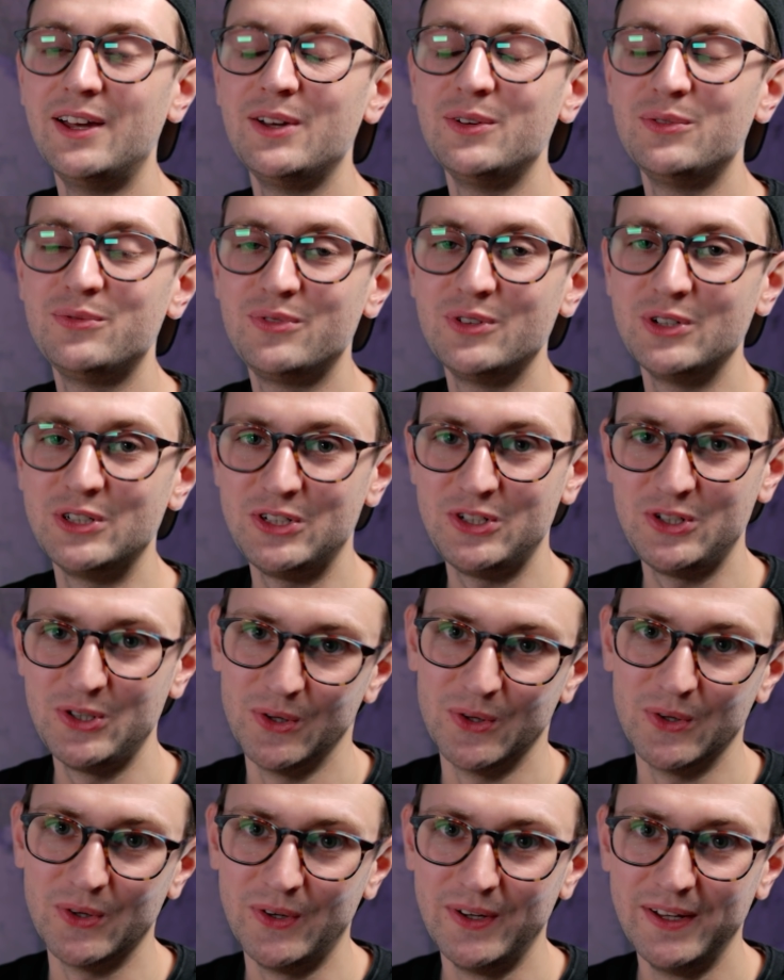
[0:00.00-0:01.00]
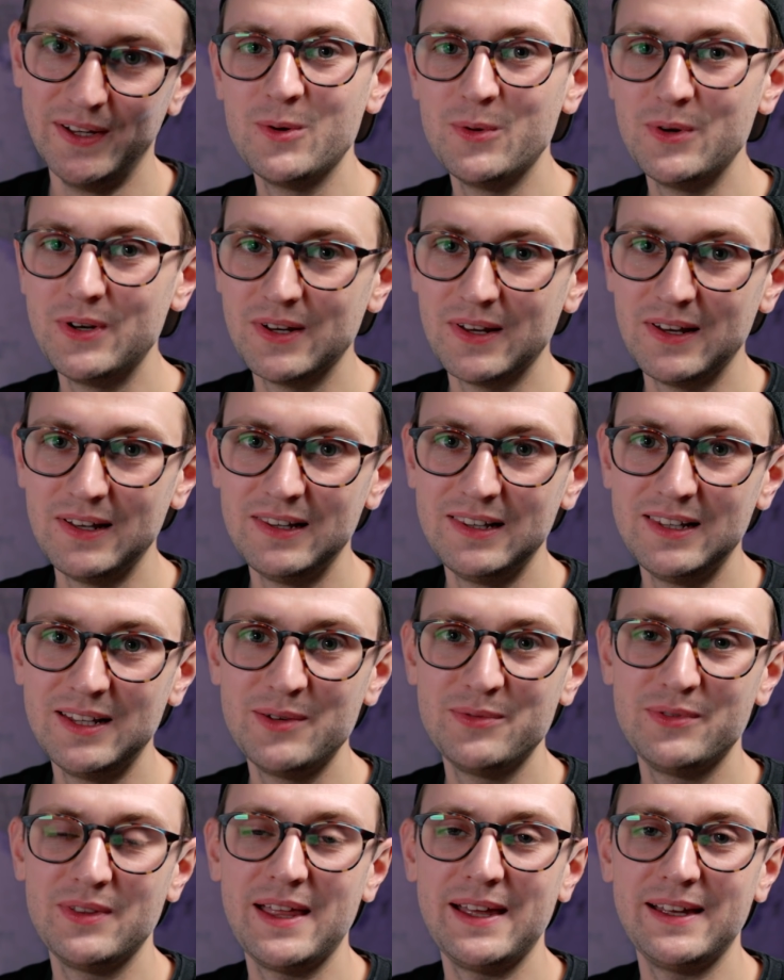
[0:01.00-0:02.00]
For sure. would
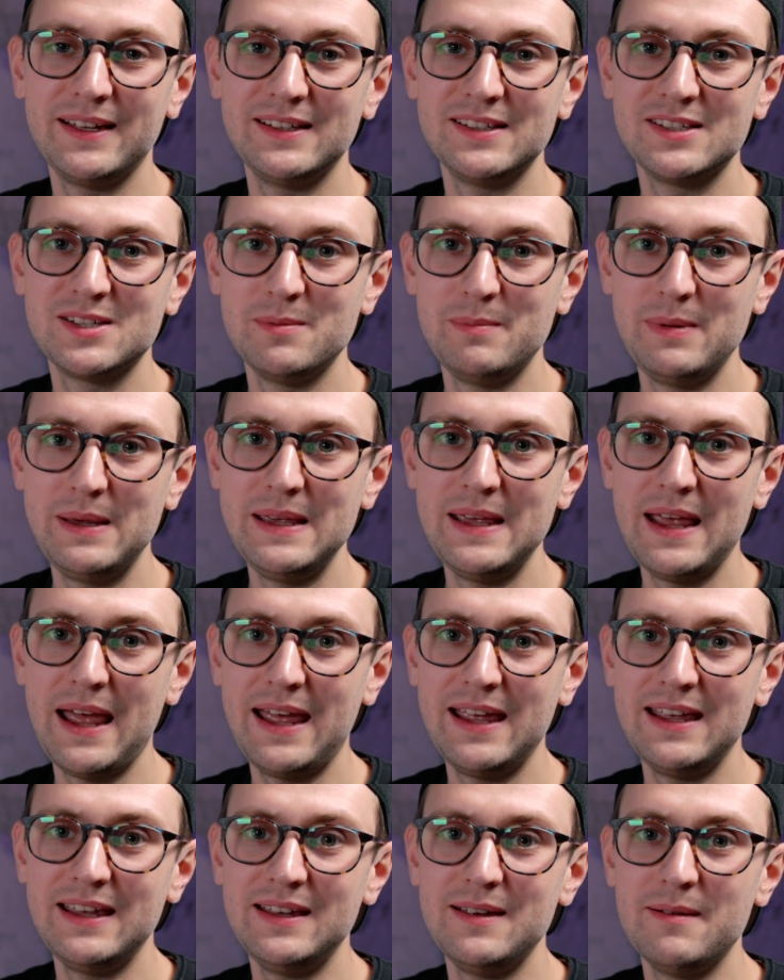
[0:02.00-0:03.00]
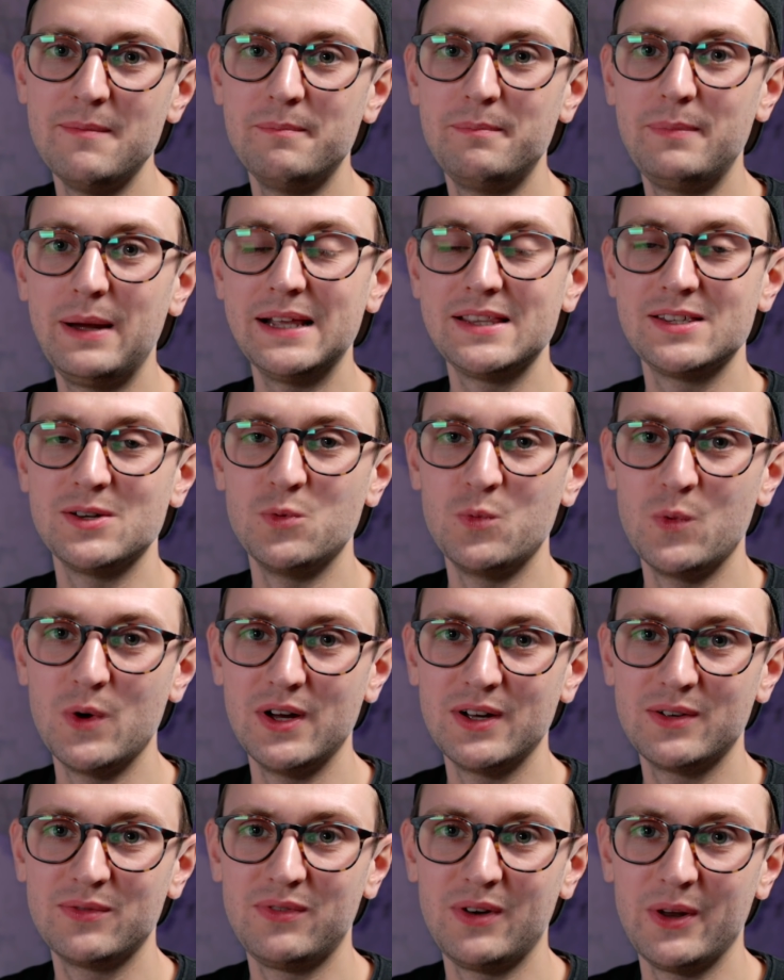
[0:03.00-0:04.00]
love there to be a better
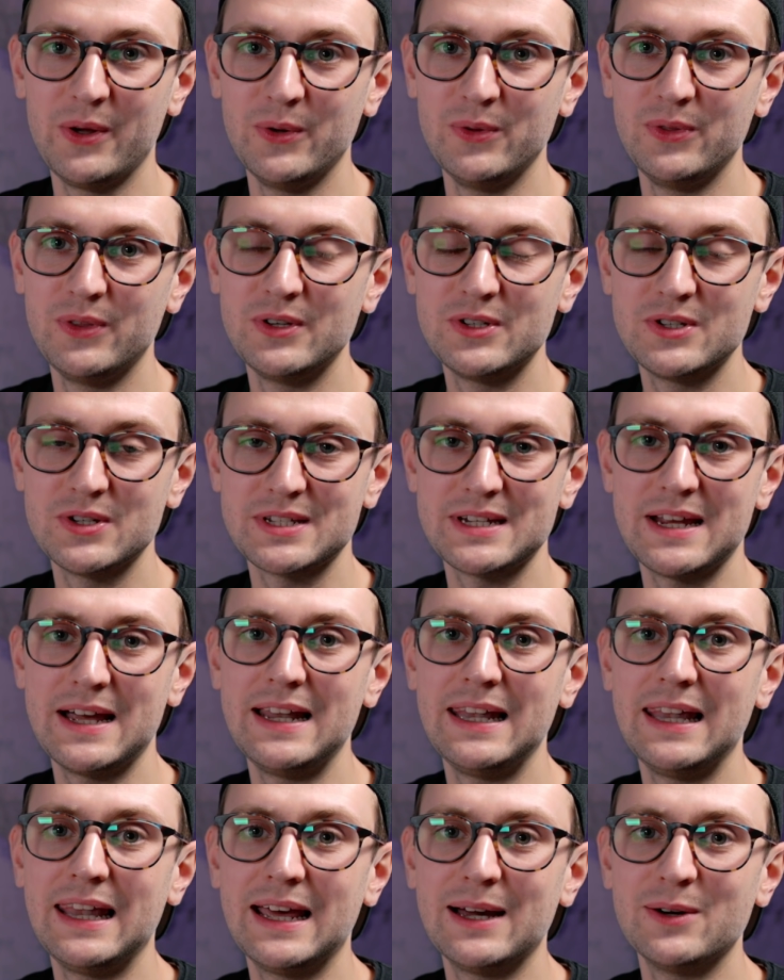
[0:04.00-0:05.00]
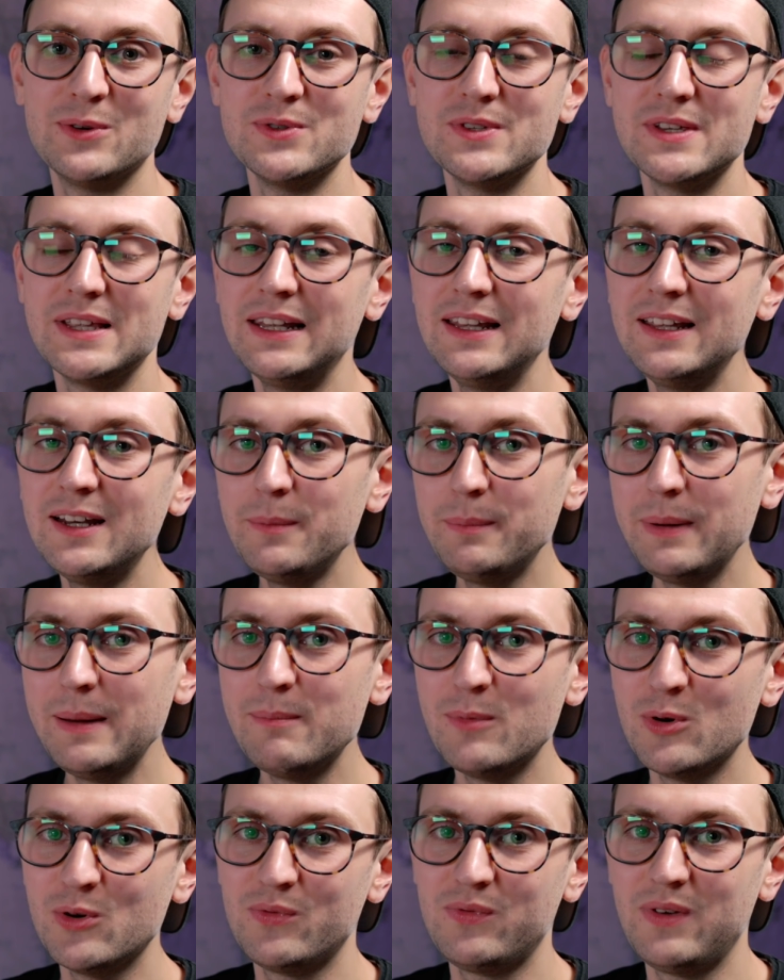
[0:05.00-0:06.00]
workflow that just allows a little bit
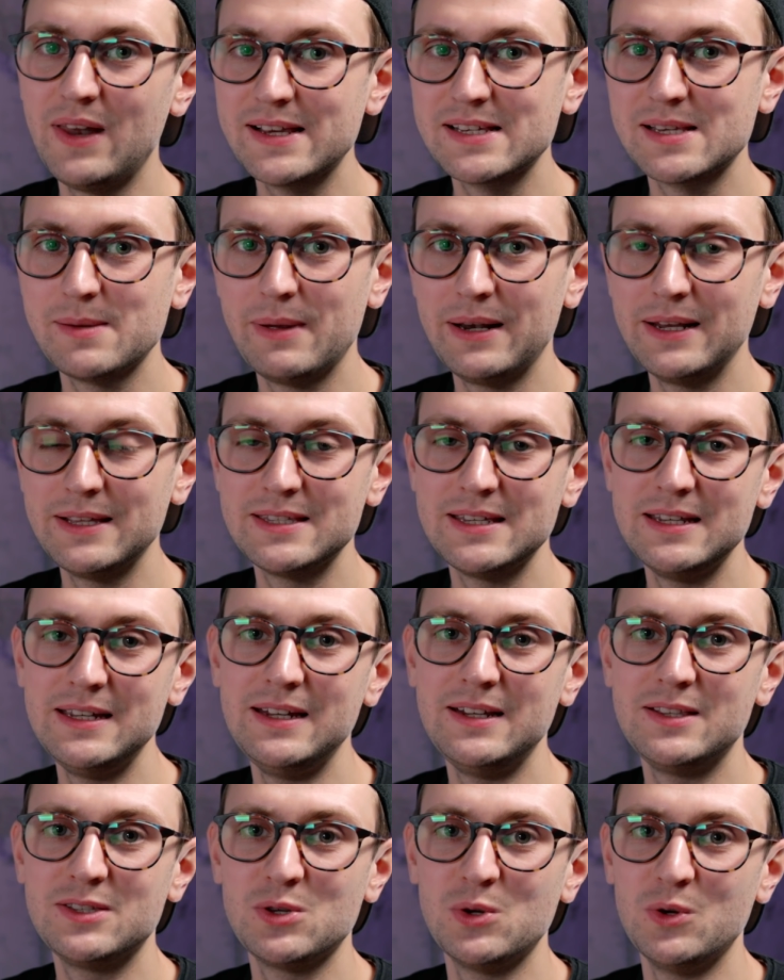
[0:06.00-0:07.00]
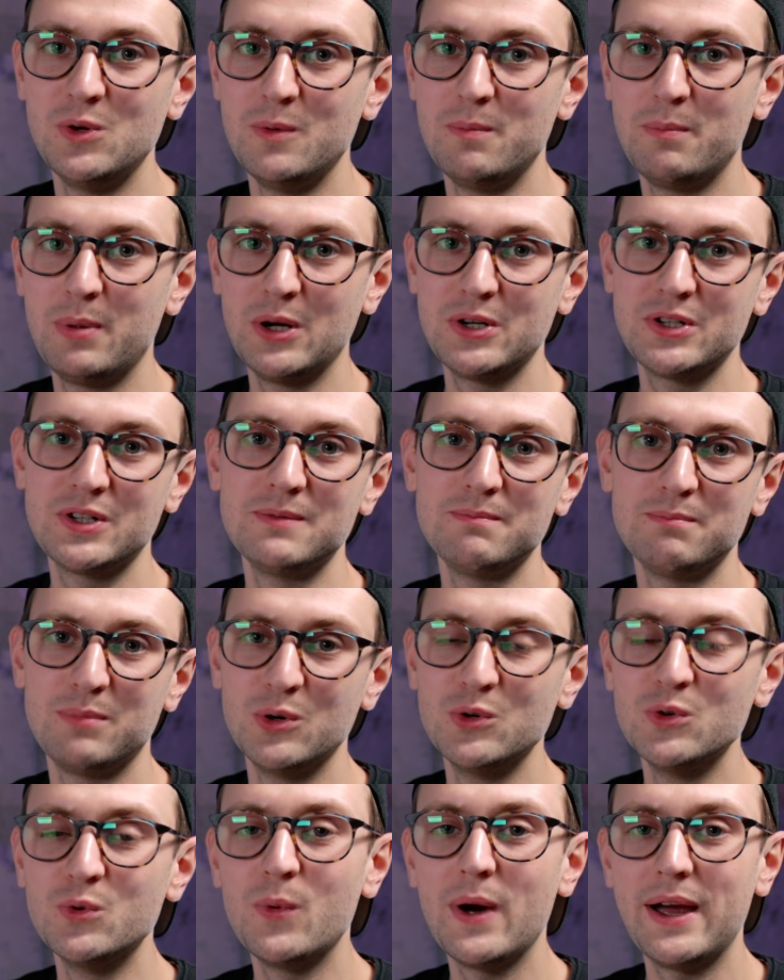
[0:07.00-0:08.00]
more flexibility to push and
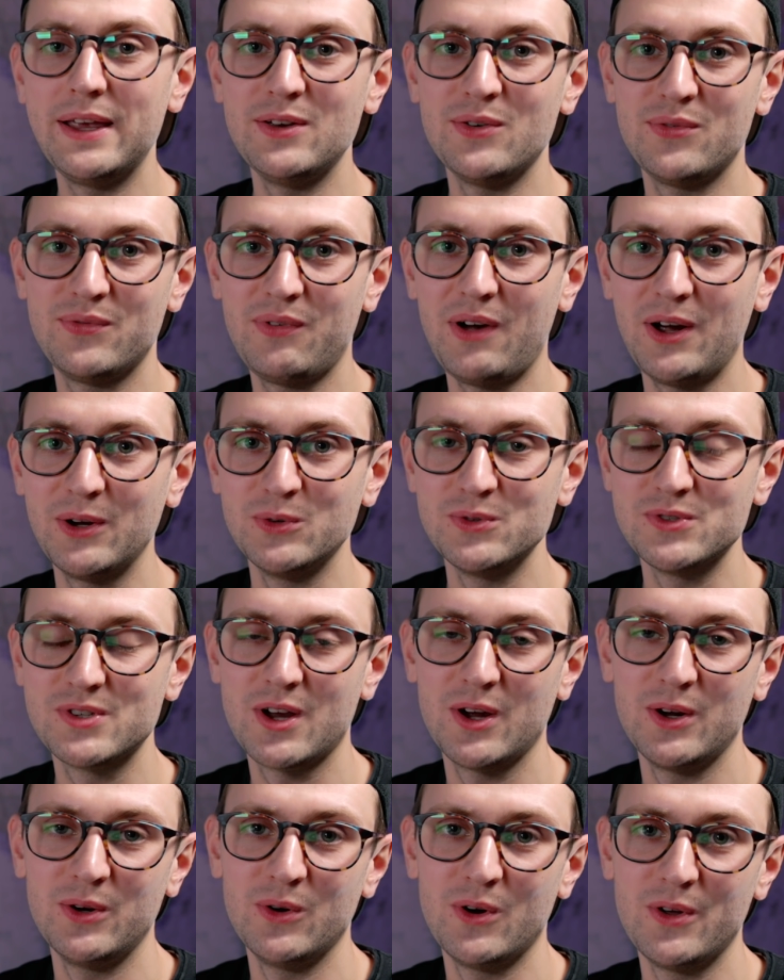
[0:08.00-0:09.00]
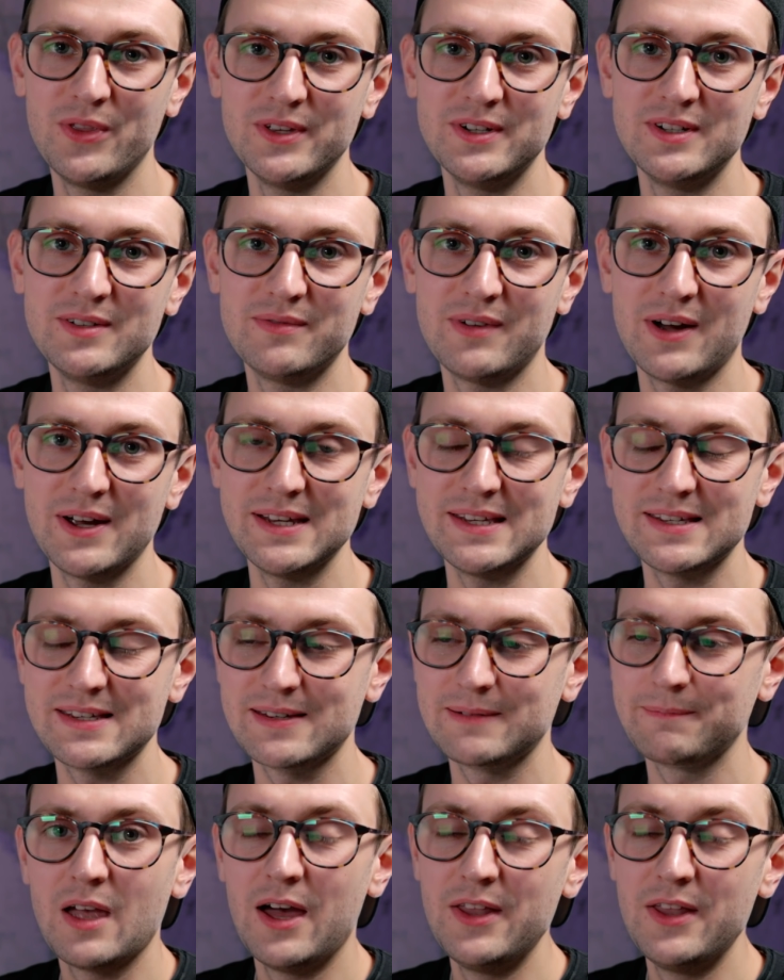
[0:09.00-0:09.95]
pull where your files go on the device.